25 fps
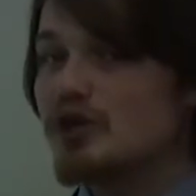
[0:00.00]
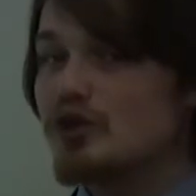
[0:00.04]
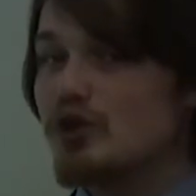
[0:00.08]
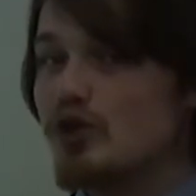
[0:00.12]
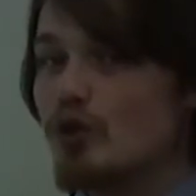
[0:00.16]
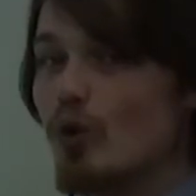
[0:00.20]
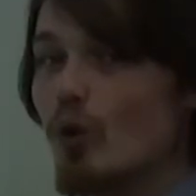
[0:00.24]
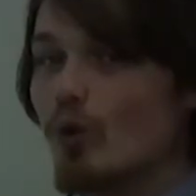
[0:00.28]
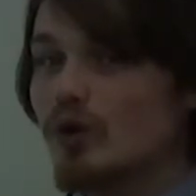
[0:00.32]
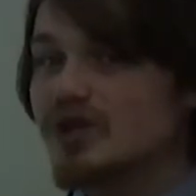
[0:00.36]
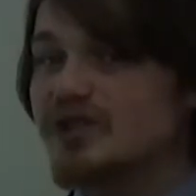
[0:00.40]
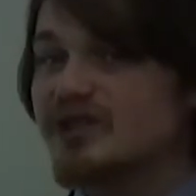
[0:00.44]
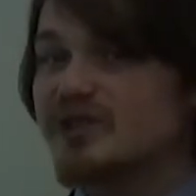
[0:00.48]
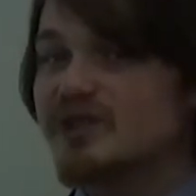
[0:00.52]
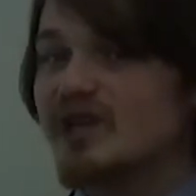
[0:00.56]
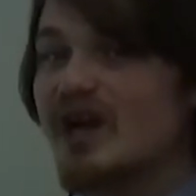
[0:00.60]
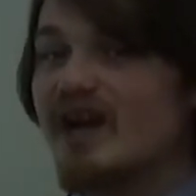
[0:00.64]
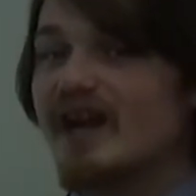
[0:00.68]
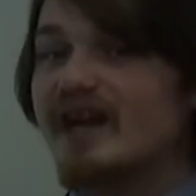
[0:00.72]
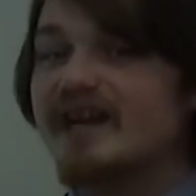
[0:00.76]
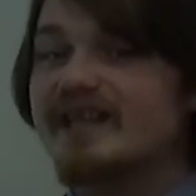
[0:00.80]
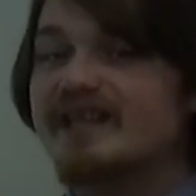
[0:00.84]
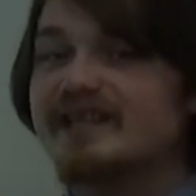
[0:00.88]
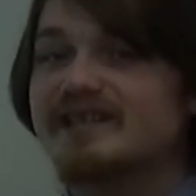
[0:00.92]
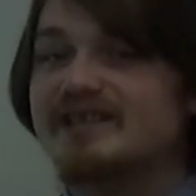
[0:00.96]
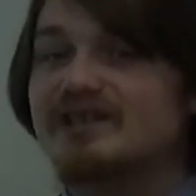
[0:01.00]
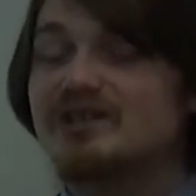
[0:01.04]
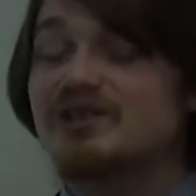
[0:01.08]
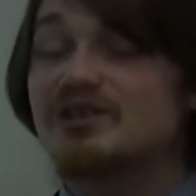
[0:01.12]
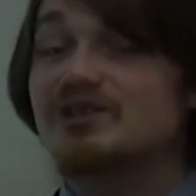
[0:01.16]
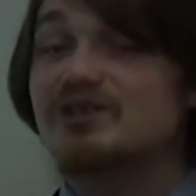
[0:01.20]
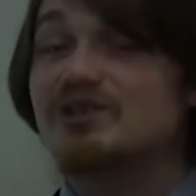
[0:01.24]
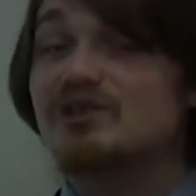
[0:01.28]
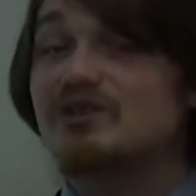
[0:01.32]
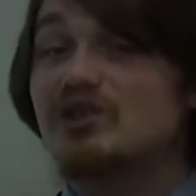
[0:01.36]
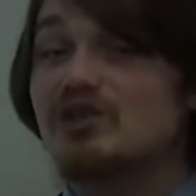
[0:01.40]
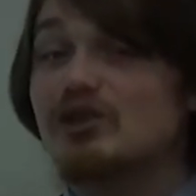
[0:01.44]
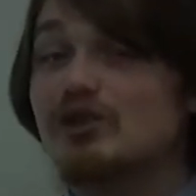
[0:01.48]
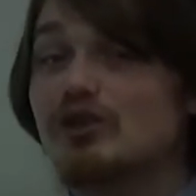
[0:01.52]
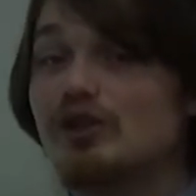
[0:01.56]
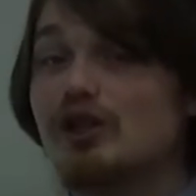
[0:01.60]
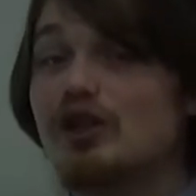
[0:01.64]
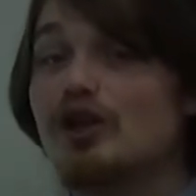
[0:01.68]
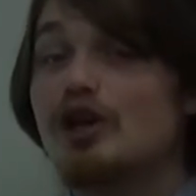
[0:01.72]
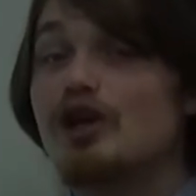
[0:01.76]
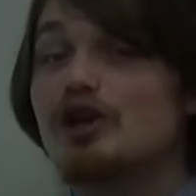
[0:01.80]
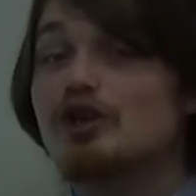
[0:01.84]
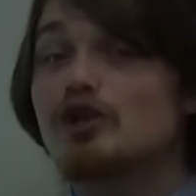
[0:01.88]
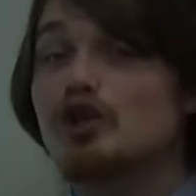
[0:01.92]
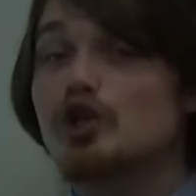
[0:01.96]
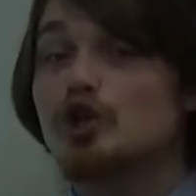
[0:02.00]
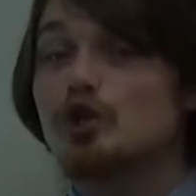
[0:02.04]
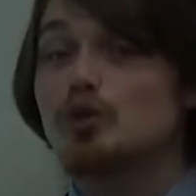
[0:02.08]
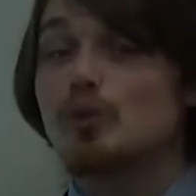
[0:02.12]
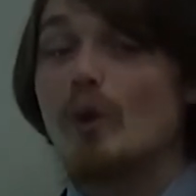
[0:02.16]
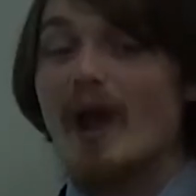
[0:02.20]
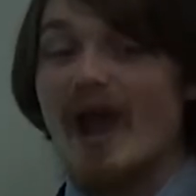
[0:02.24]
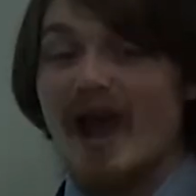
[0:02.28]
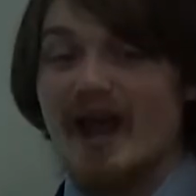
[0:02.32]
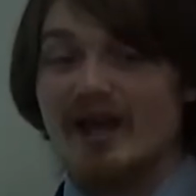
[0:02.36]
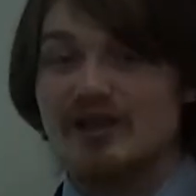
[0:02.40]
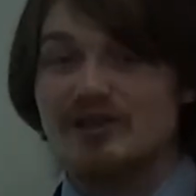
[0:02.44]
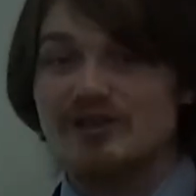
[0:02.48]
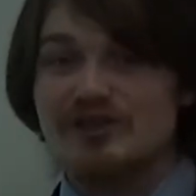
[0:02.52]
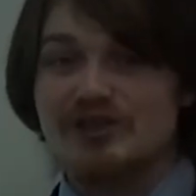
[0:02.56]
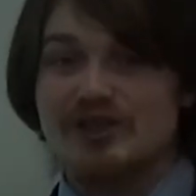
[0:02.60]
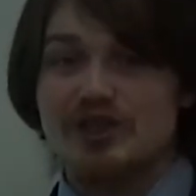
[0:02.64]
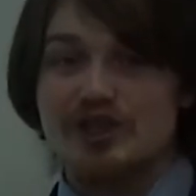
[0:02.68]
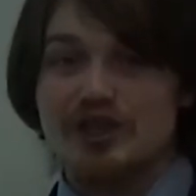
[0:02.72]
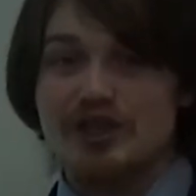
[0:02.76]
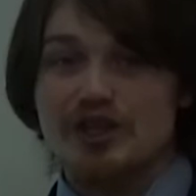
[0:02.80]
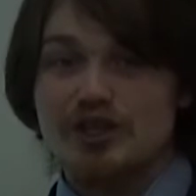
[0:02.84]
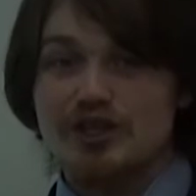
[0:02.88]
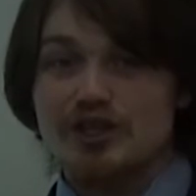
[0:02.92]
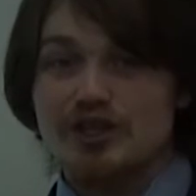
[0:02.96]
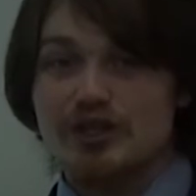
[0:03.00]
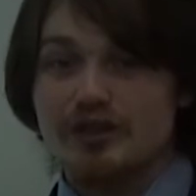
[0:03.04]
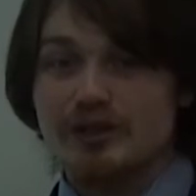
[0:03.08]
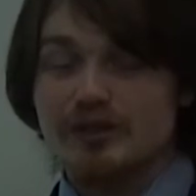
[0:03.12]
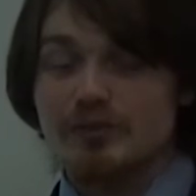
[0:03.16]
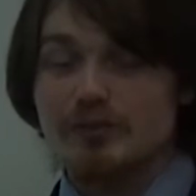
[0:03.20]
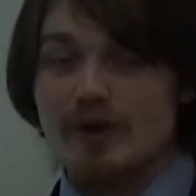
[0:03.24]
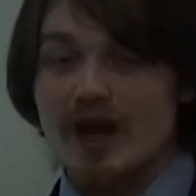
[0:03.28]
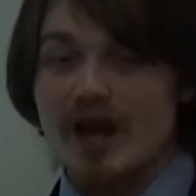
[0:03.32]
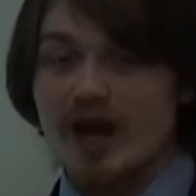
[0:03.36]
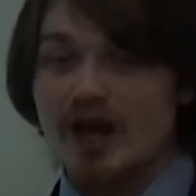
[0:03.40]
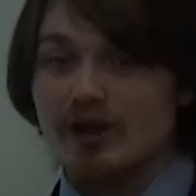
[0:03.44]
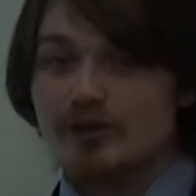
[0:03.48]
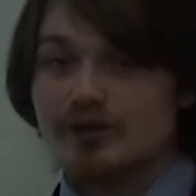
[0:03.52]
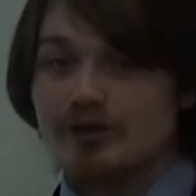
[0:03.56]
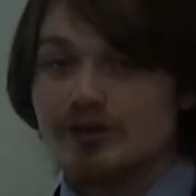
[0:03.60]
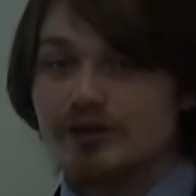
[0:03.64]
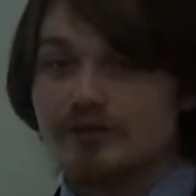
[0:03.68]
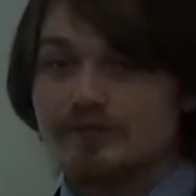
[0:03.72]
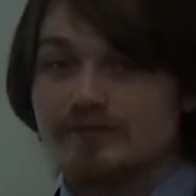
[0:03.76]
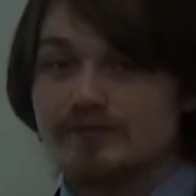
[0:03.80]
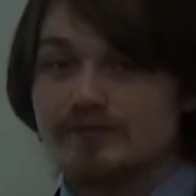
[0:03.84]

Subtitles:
your side is still correct in the round.